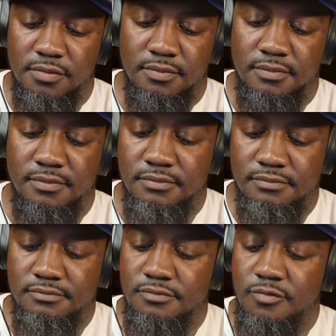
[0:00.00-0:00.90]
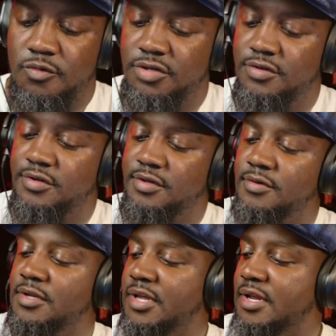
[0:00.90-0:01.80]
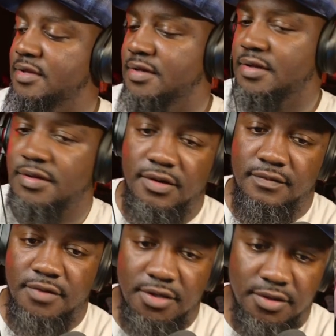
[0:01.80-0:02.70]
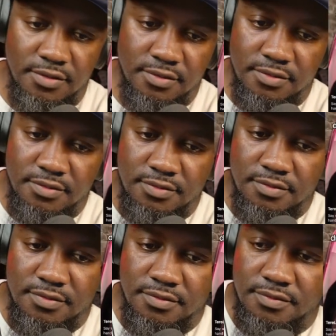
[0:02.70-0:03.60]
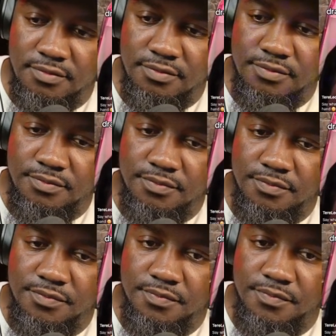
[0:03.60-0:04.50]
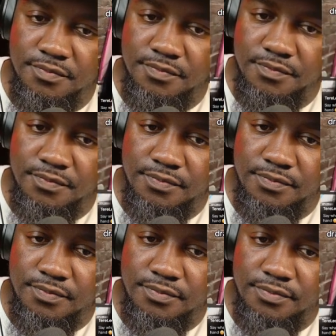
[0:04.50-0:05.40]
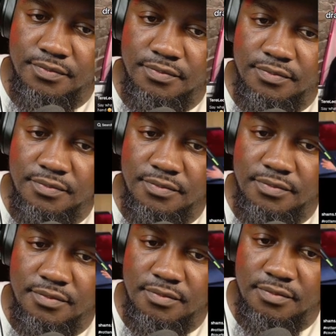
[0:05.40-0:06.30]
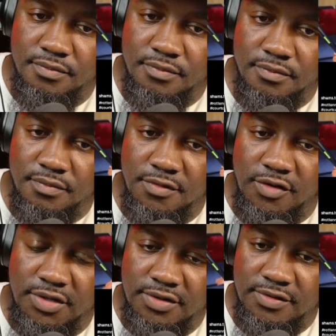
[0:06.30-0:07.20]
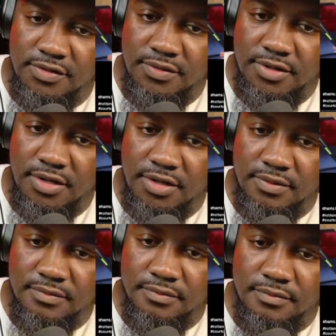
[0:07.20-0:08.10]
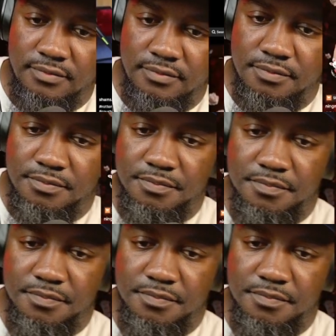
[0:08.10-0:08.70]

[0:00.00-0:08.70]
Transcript: you know, want to just go look at a TikTok video. Oh, no. Well, we see them. There's two girls. One of them has a...